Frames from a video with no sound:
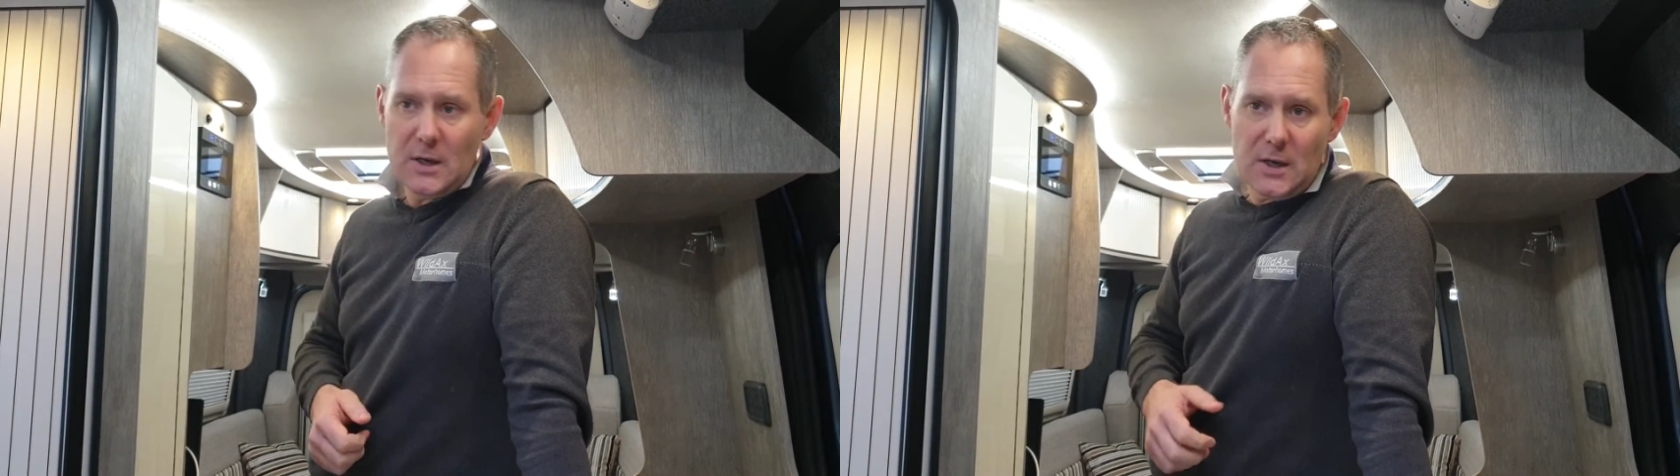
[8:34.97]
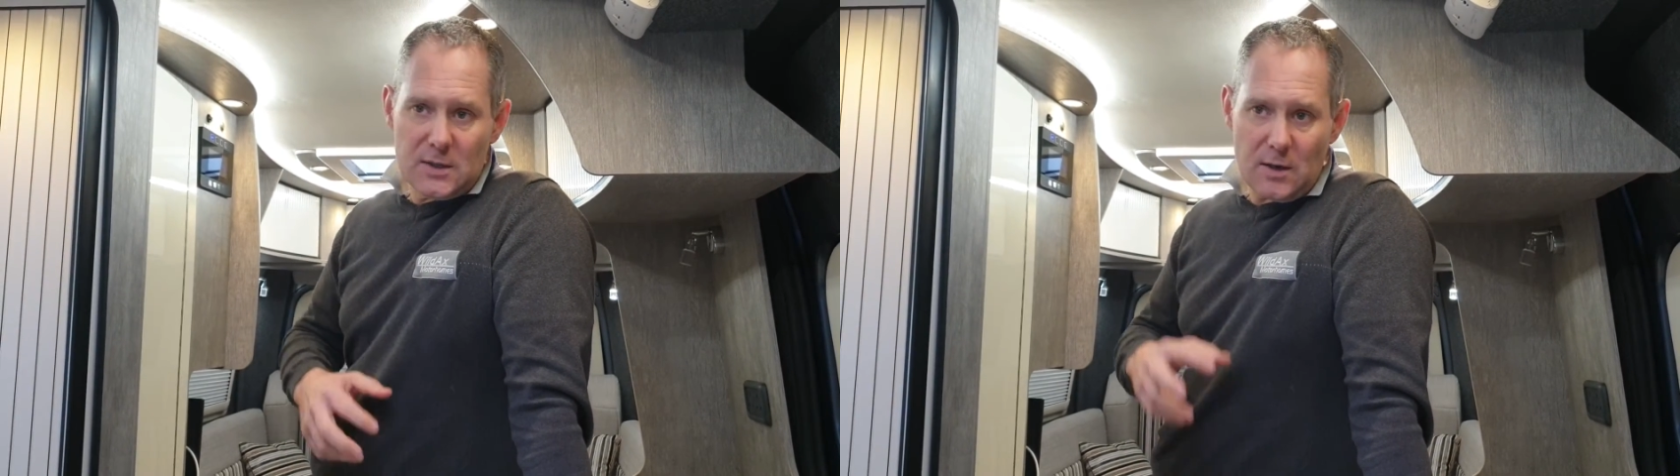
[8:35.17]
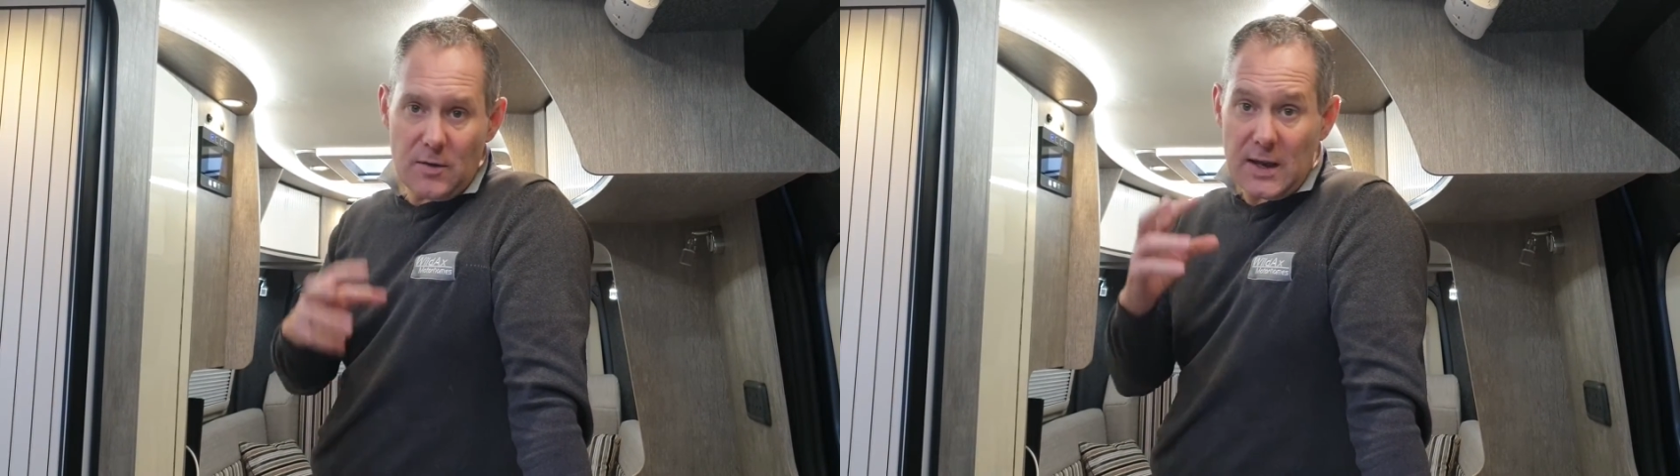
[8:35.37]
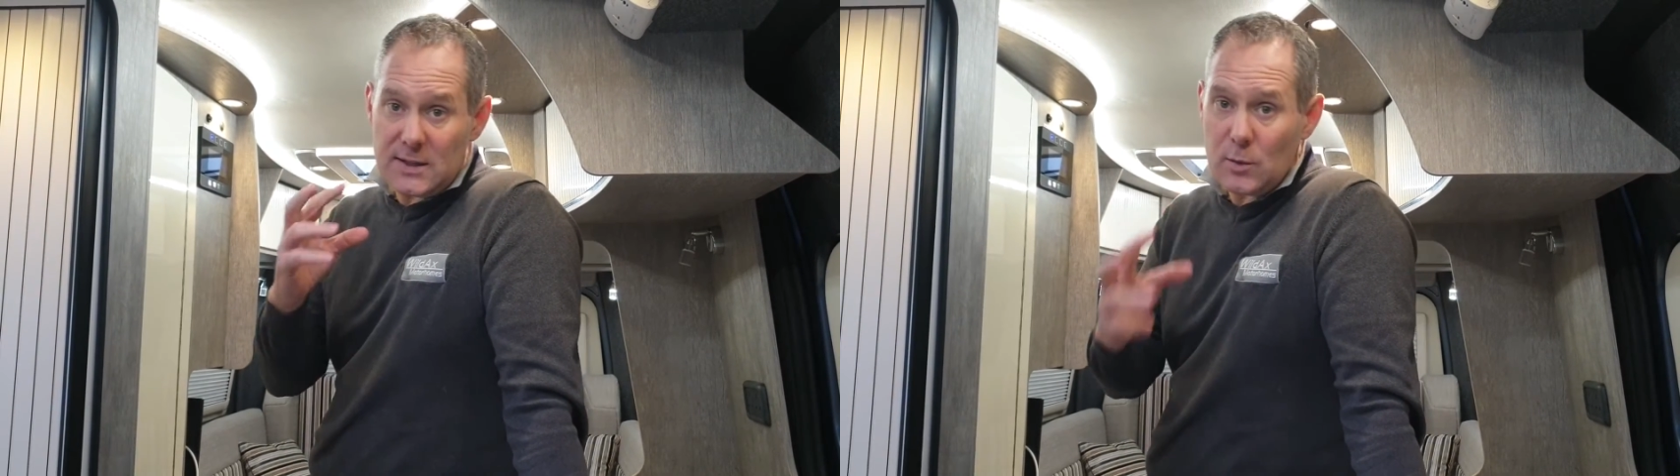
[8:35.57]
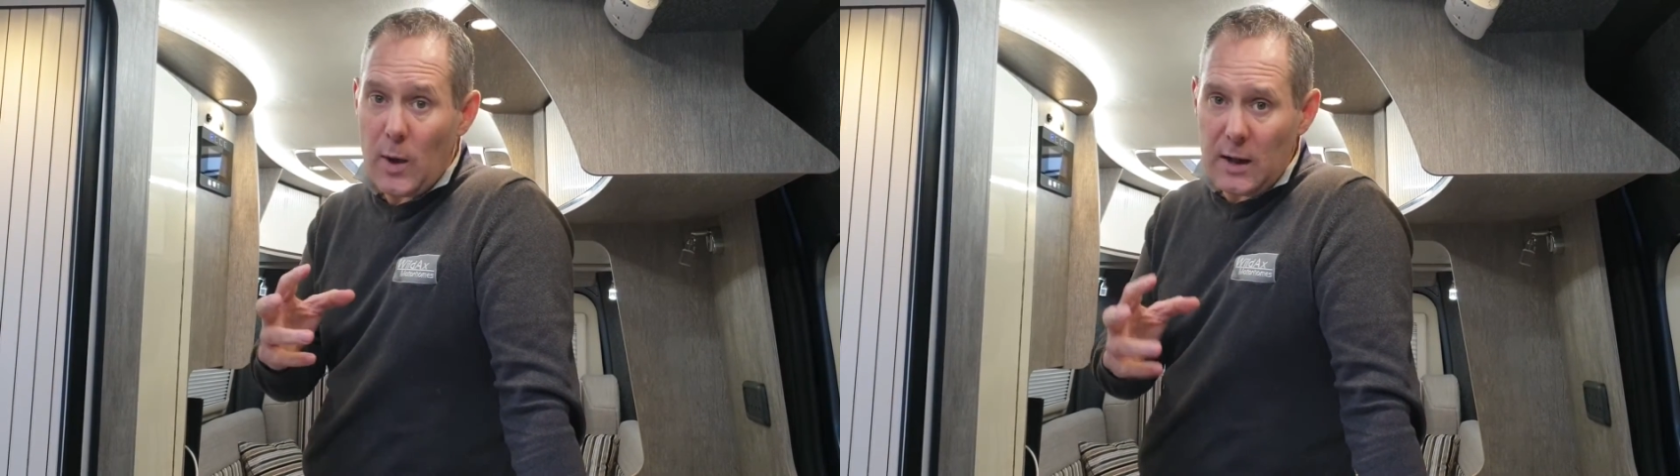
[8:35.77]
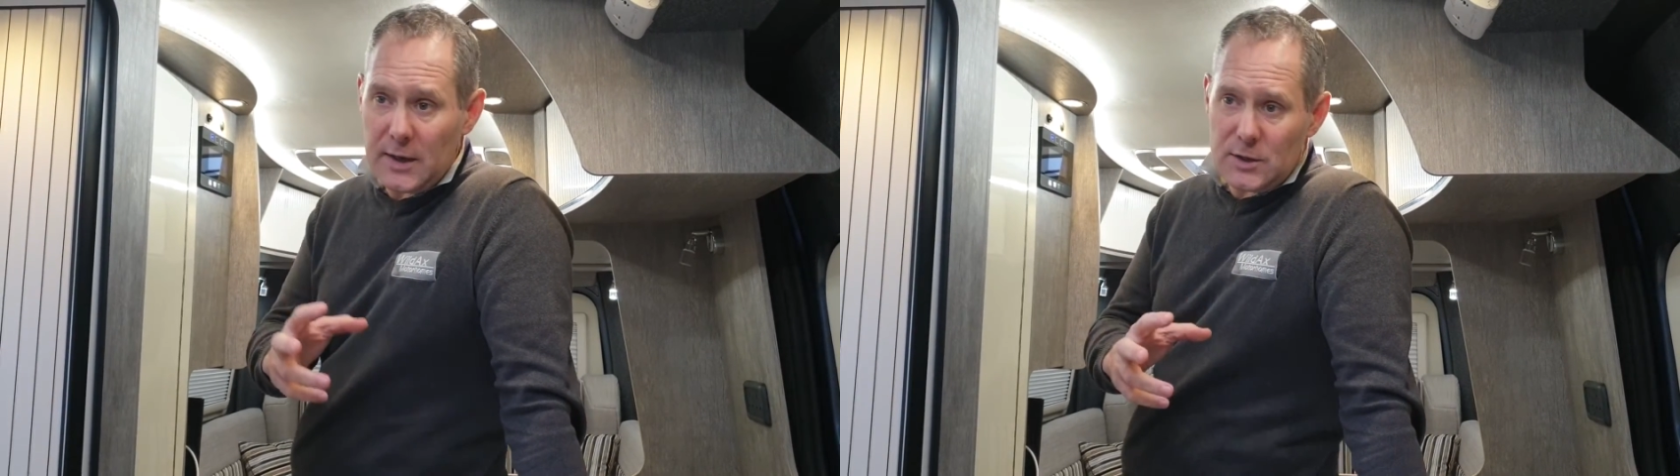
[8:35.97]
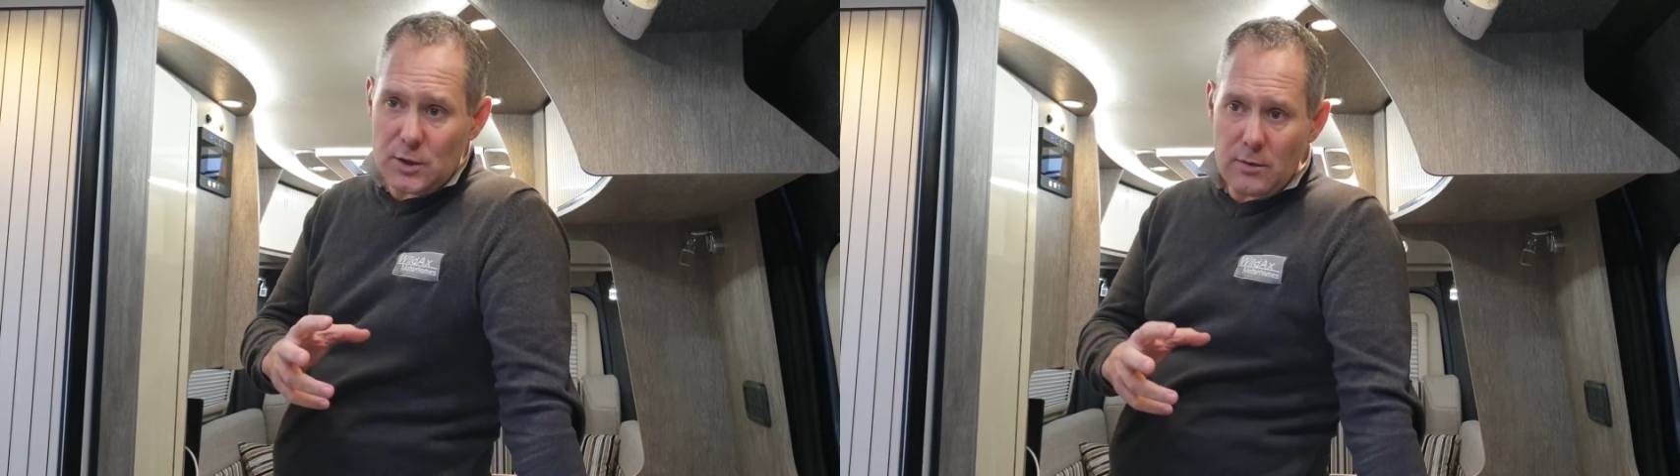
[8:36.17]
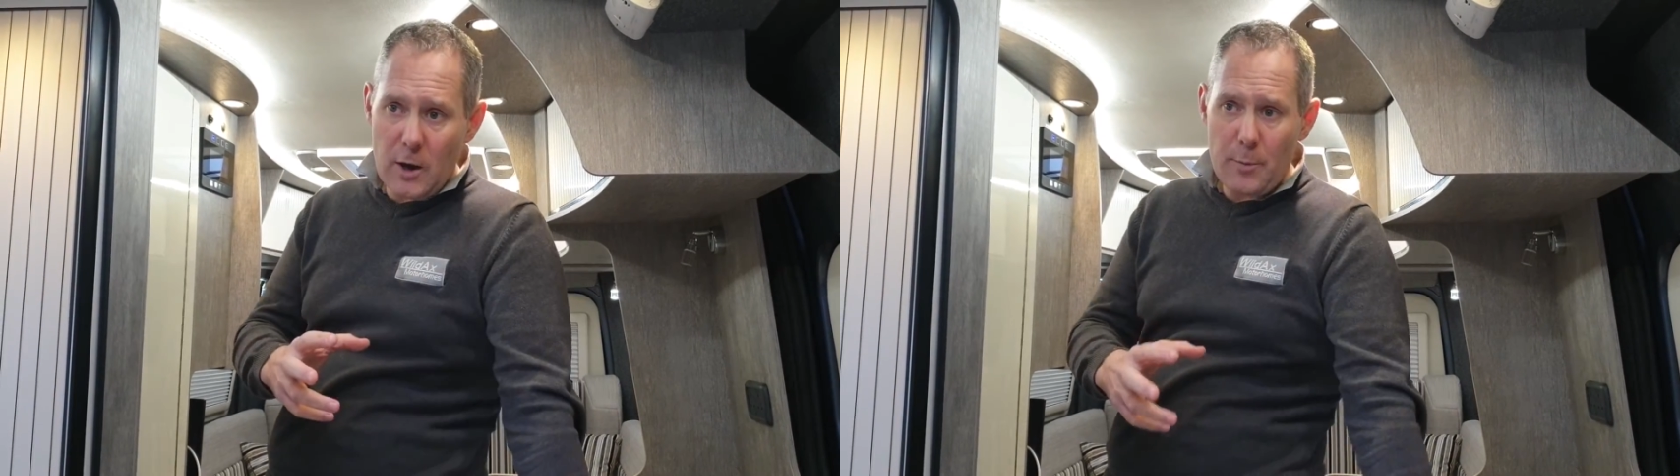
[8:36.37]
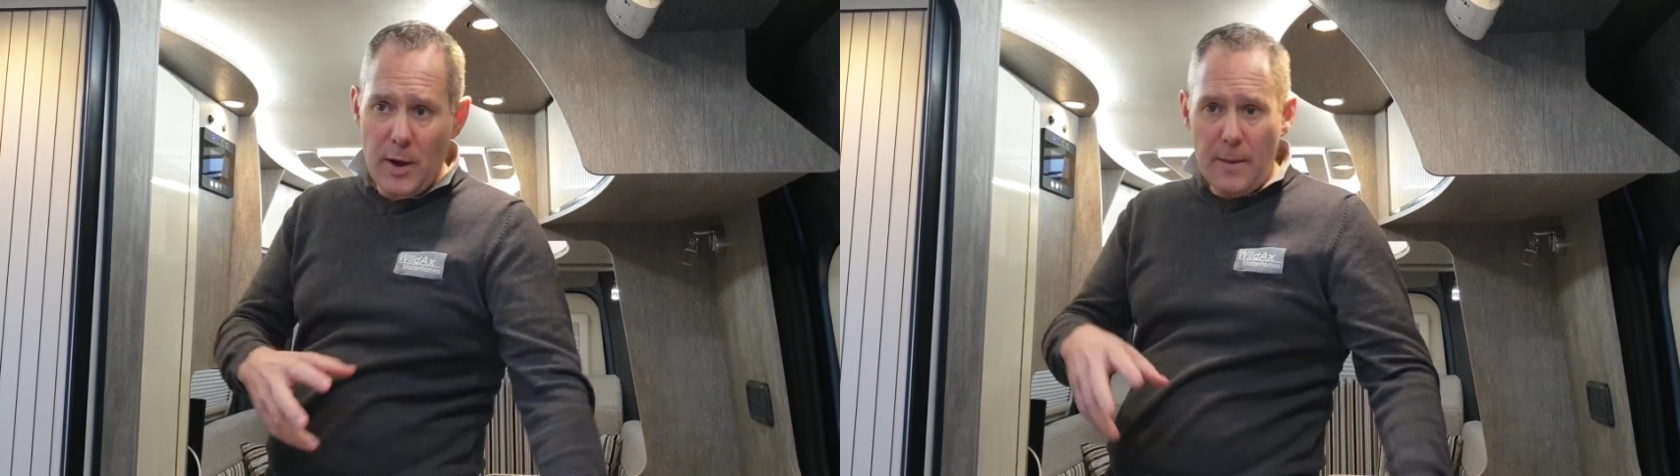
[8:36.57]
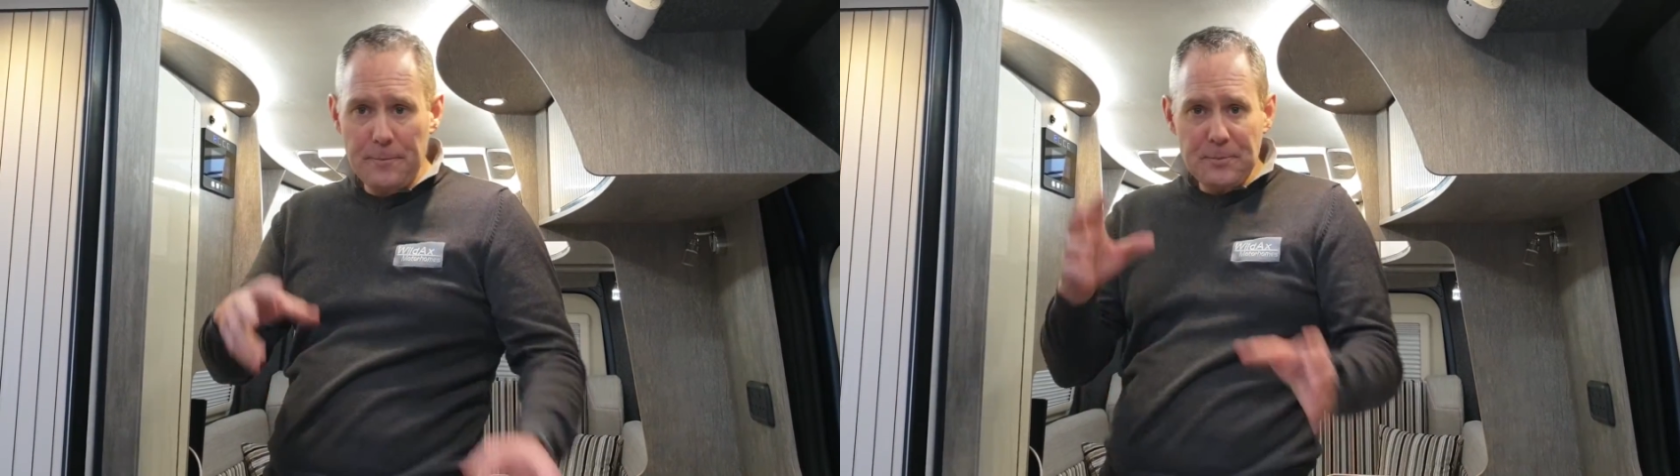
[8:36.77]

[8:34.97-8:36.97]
So that's the WildAx Europa.